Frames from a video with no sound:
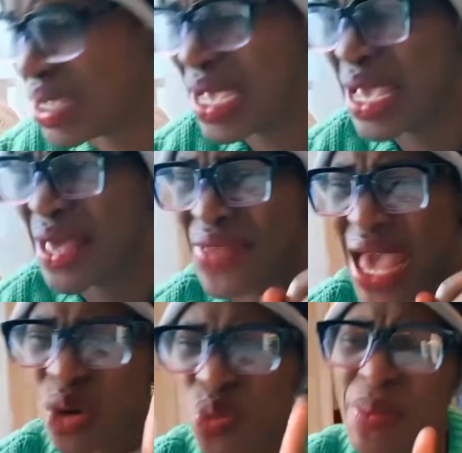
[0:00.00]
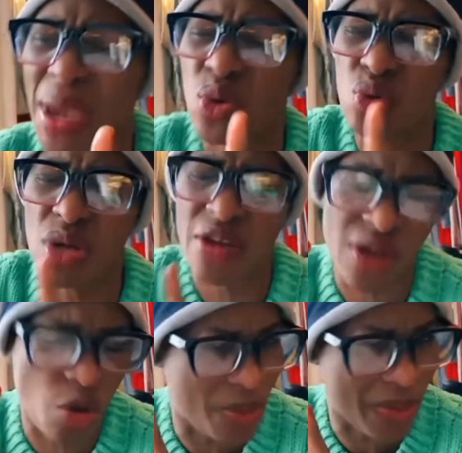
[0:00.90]
There are women who
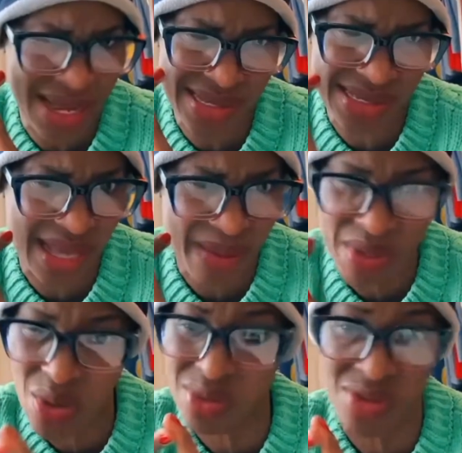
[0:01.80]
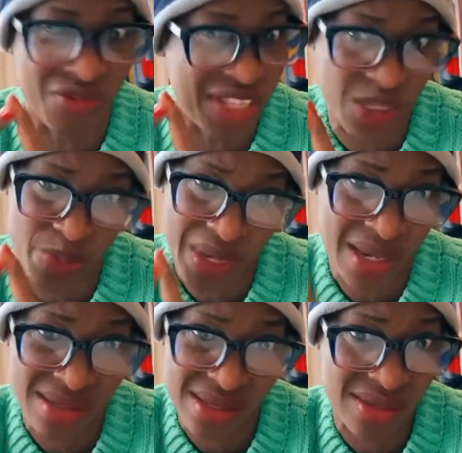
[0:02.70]
develop cancer because of these
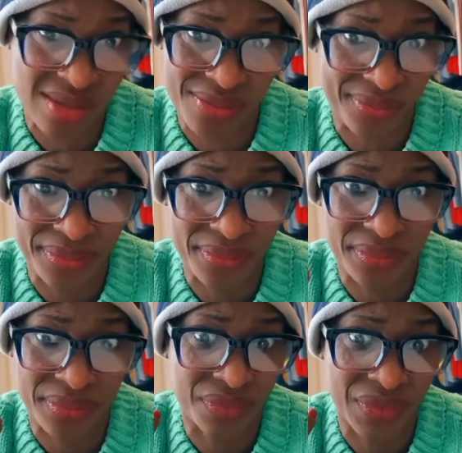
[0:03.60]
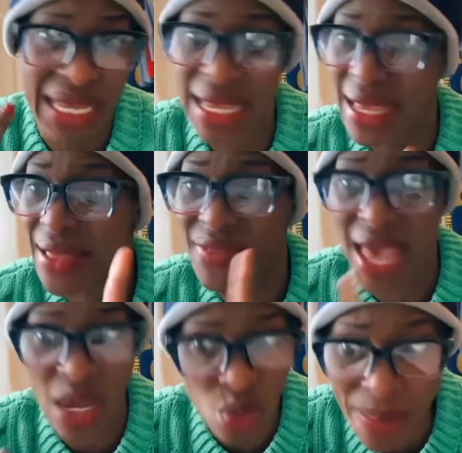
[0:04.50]
pills. There are
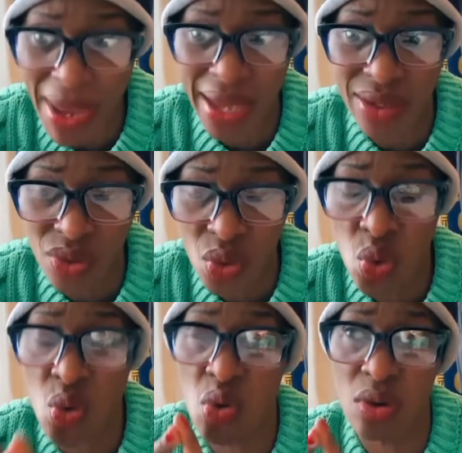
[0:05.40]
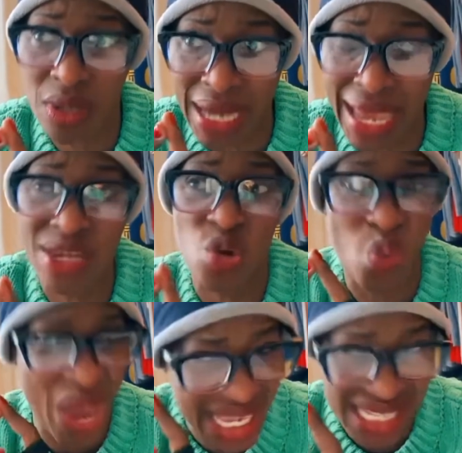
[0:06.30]
women who gain
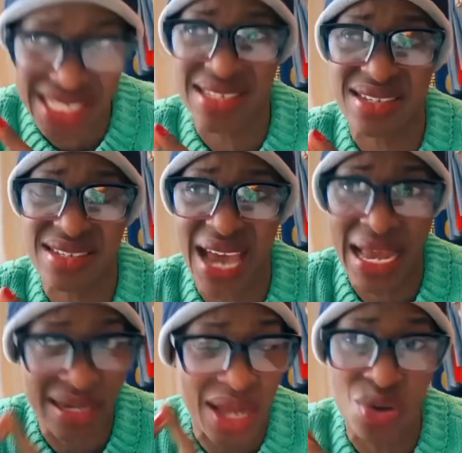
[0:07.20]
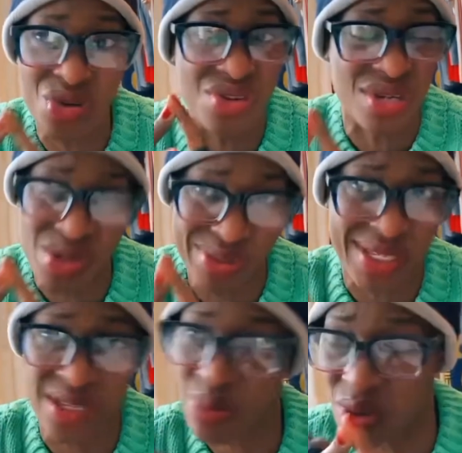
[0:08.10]
weight and cannot reduce it
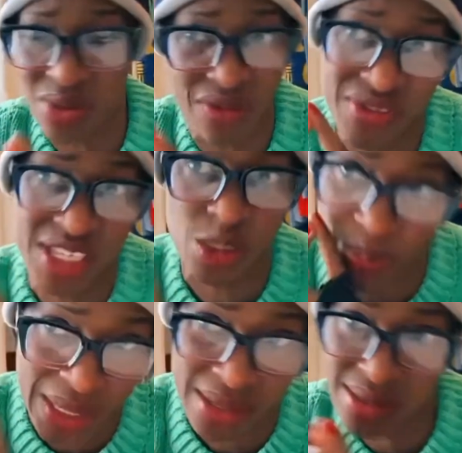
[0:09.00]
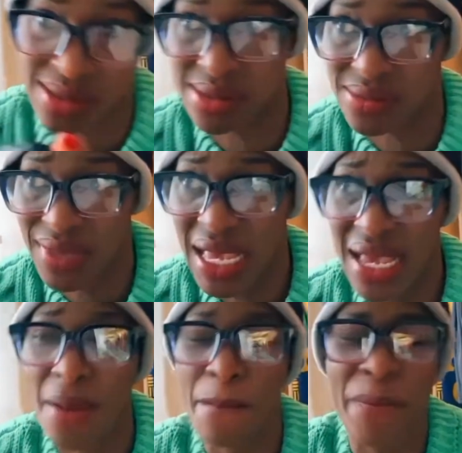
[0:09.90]
because of these pills.
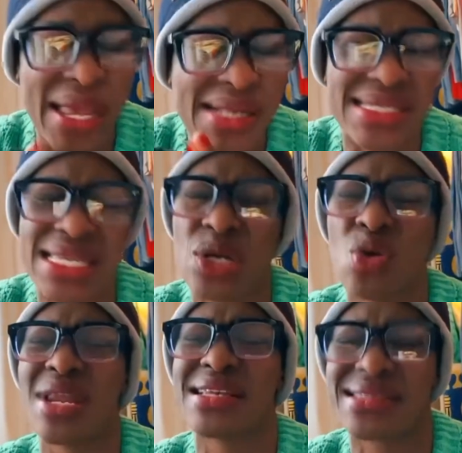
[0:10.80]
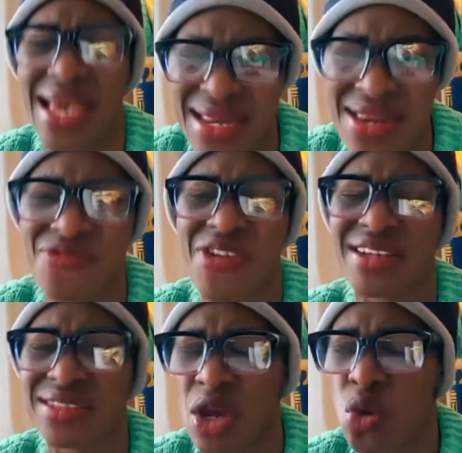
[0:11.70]
Pills iko na side effect.
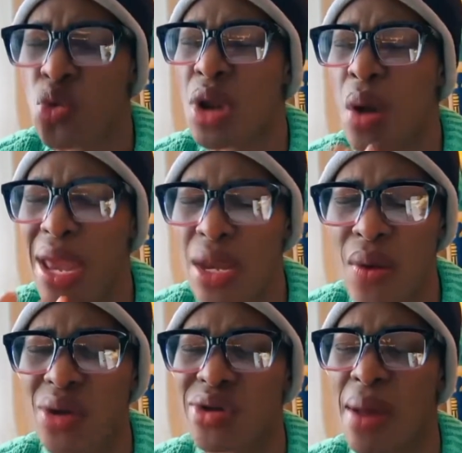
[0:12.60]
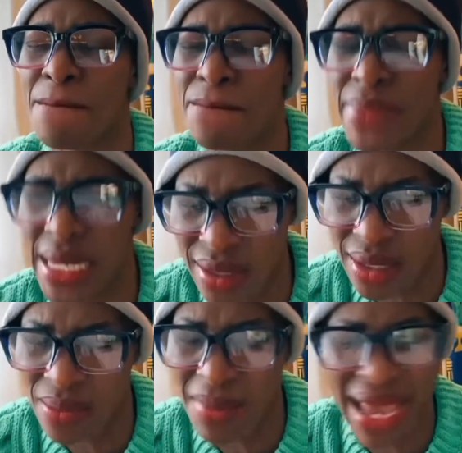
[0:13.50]
Kuna wale wako na
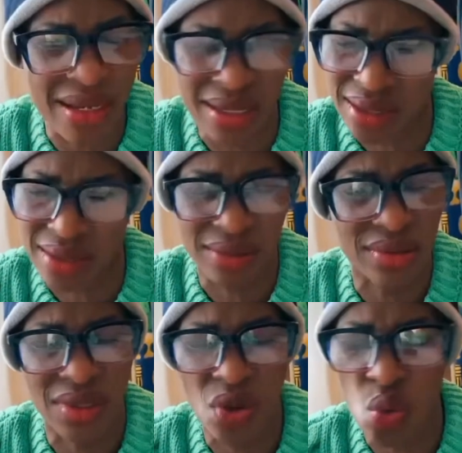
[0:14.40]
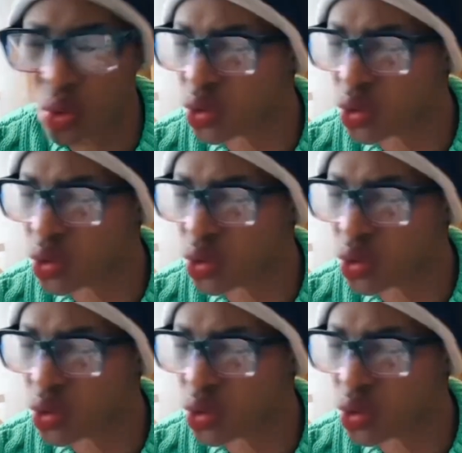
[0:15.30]
migraine. Uko tu na